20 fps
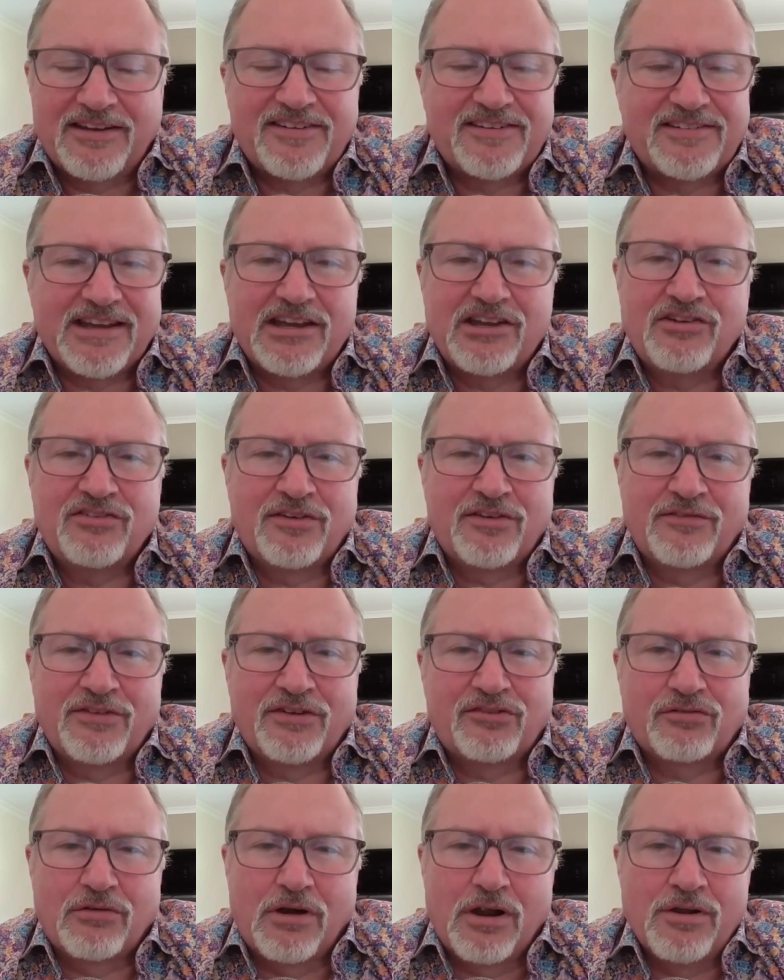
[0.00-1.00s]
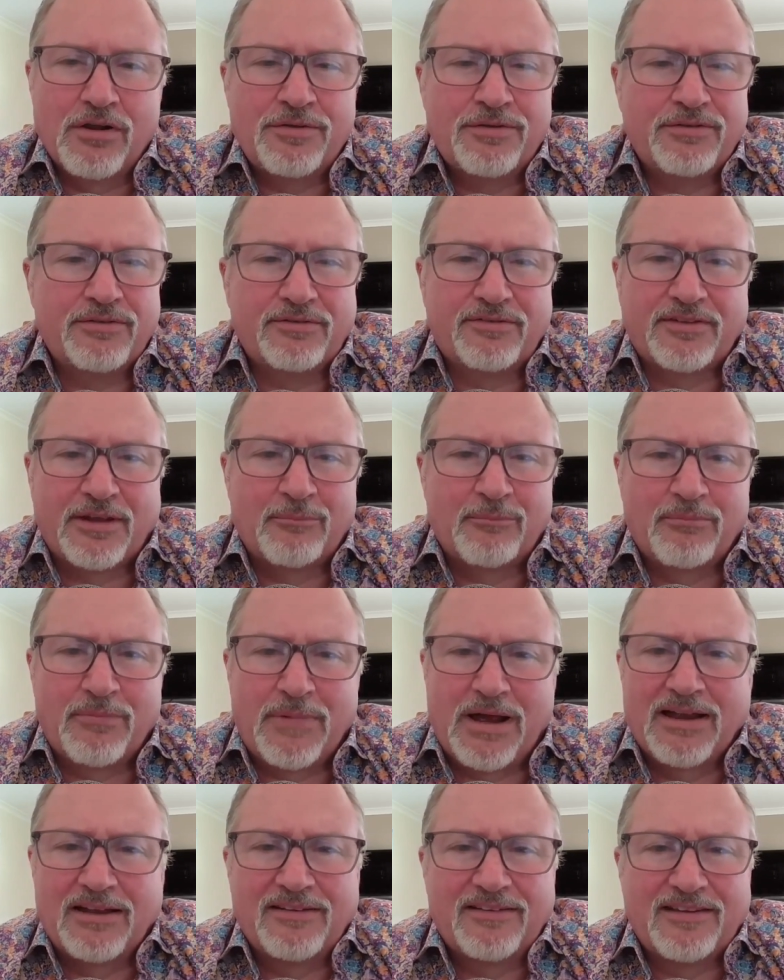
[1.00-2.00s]
stages of its growth? Some
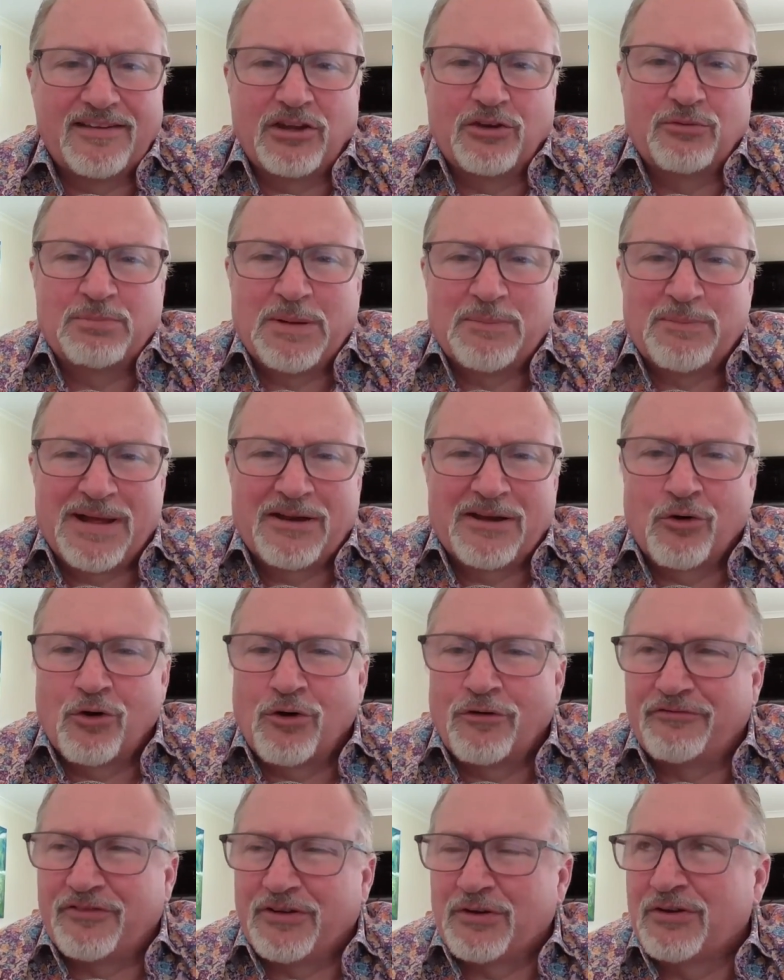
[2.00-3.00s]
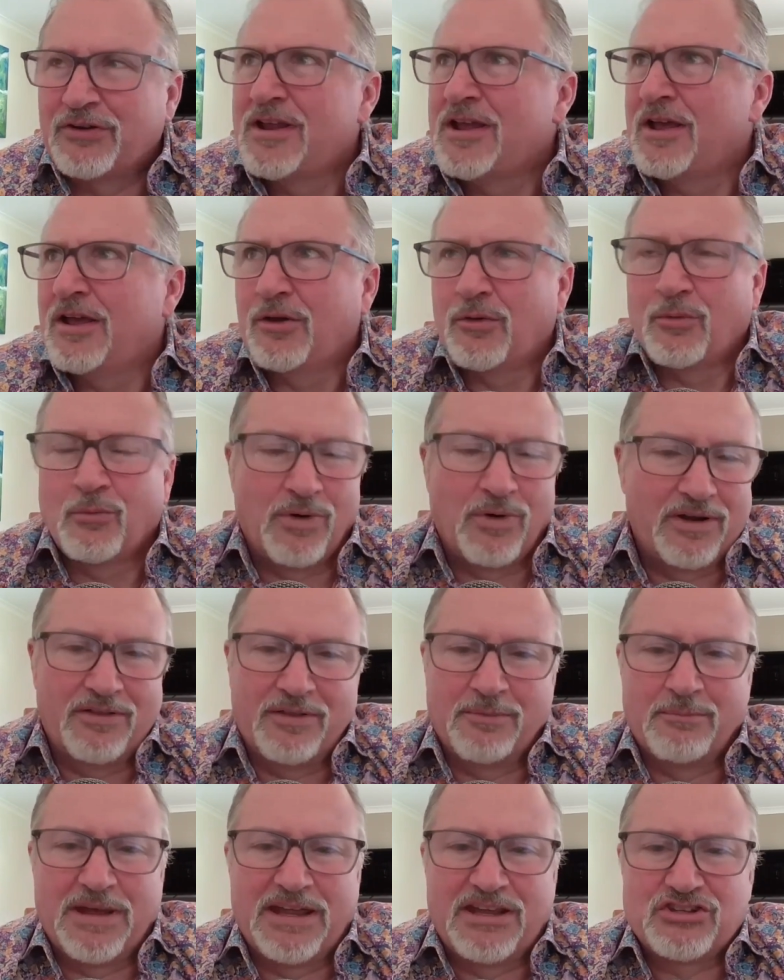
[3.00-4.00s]
might say you'd be better off in one of the
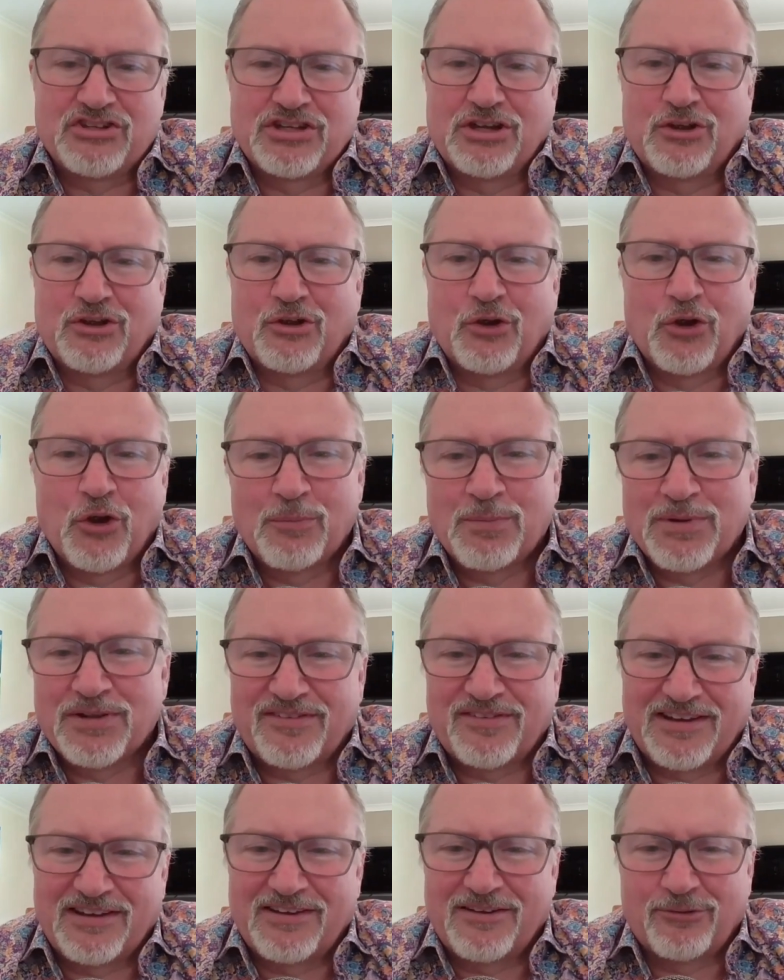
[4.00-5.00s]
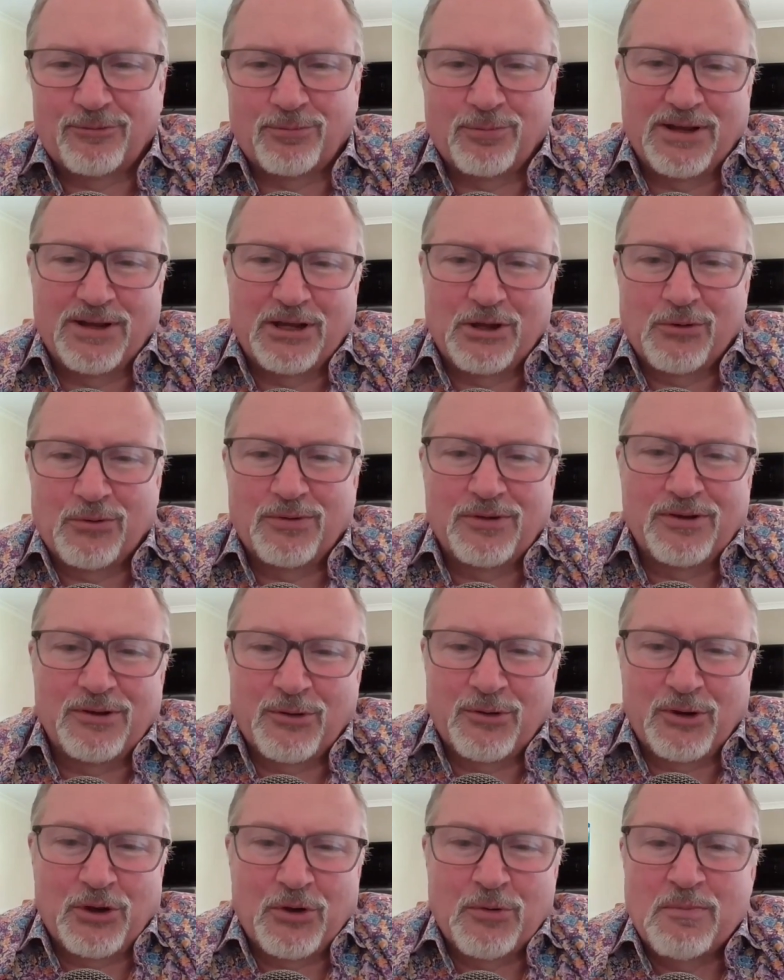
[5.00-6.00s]
major urban centres where your
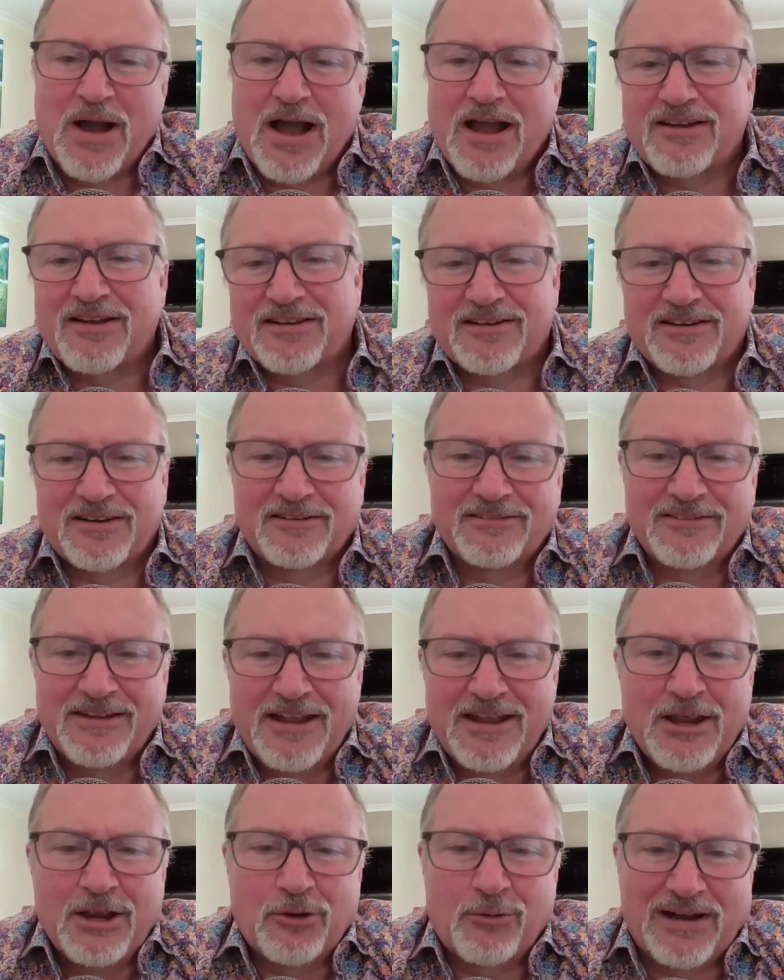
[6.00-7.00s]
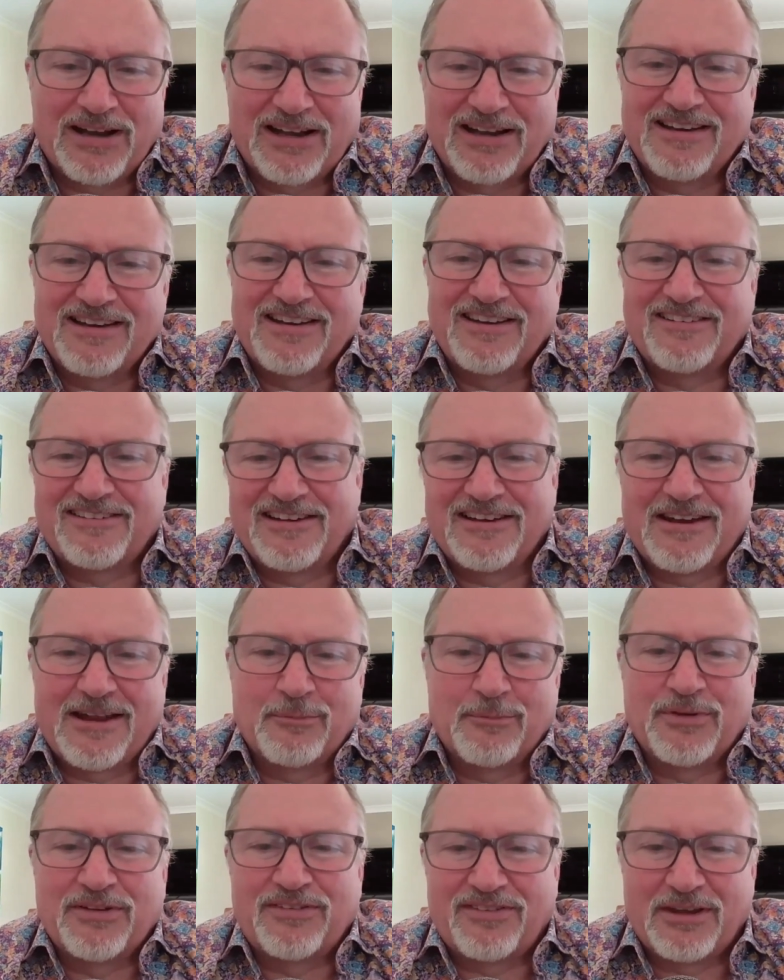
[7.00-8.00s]
market can quickly and easily come
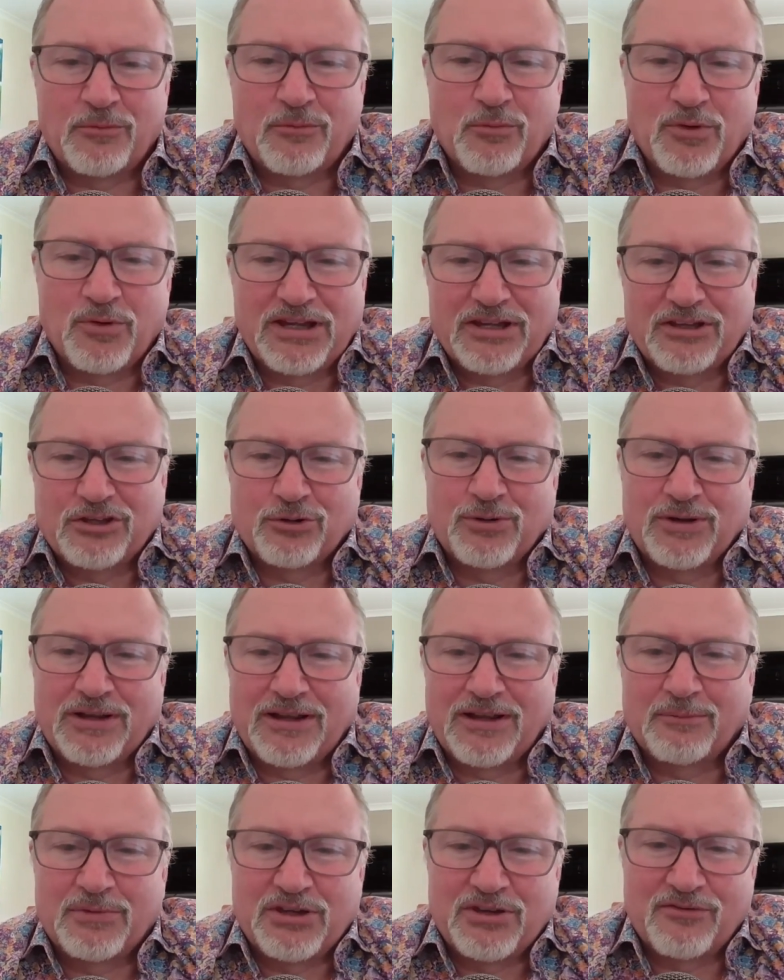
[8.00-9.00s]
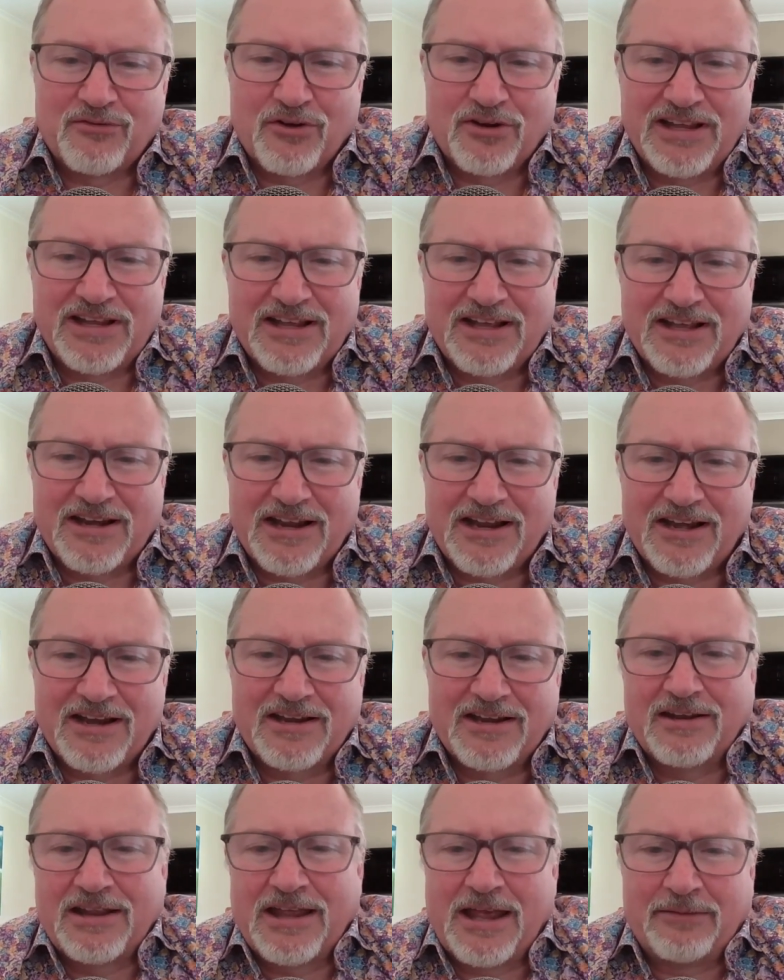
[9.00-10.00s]
and see what you're doing. I mean, you've got
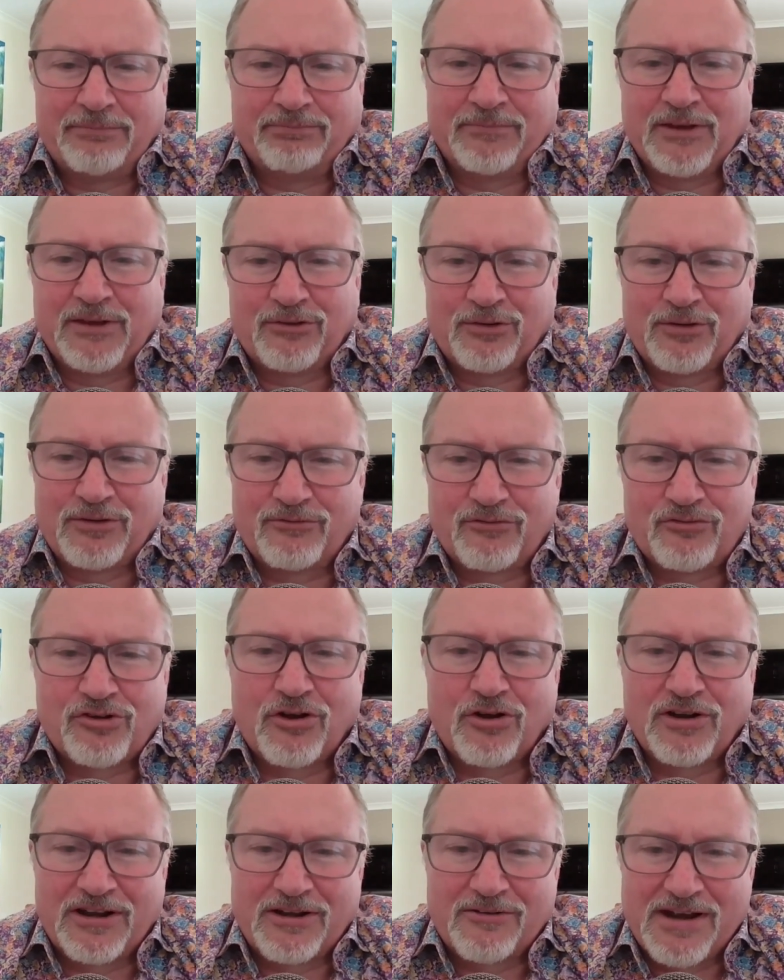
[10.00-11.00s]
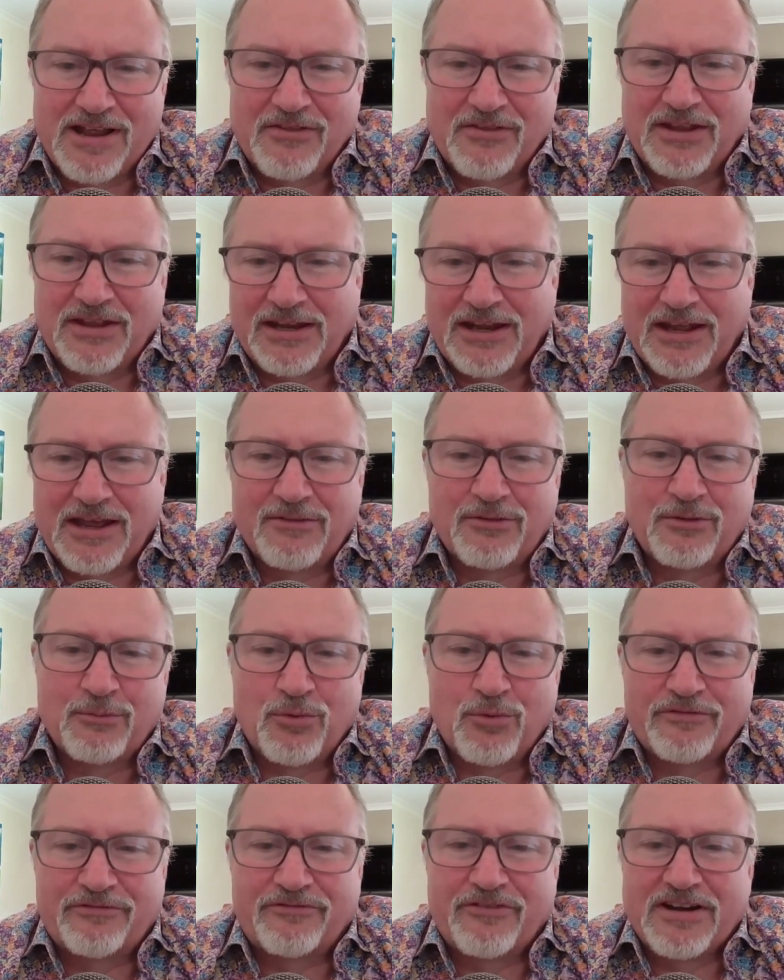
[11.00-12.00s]
Whangārei sort of trolling around the
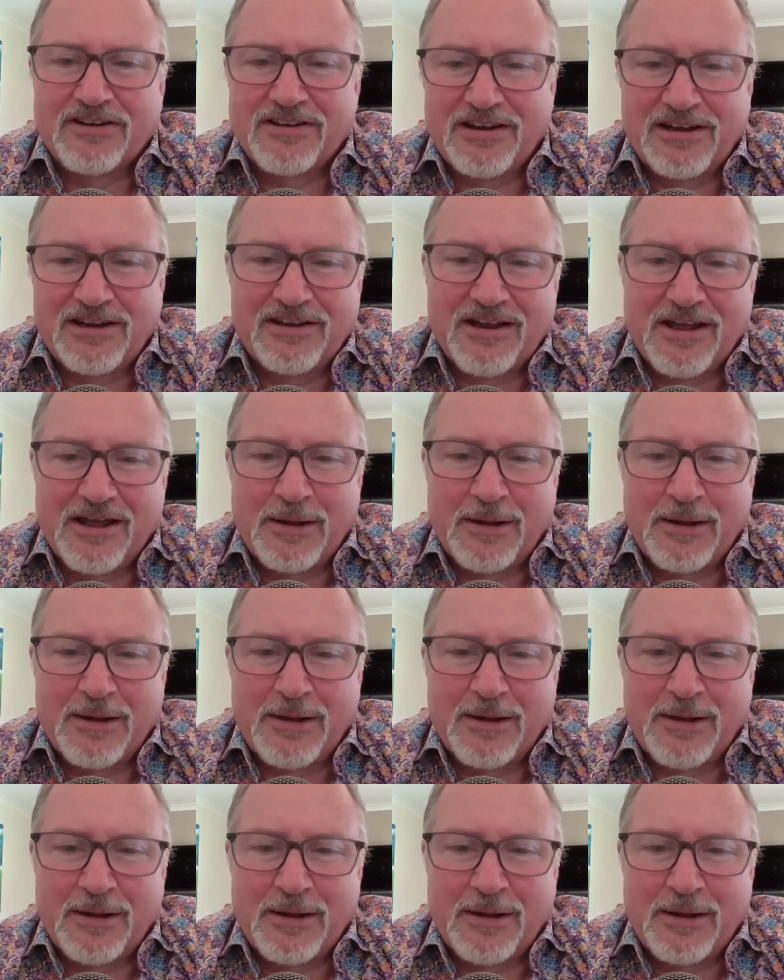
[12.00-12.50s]
waterfront in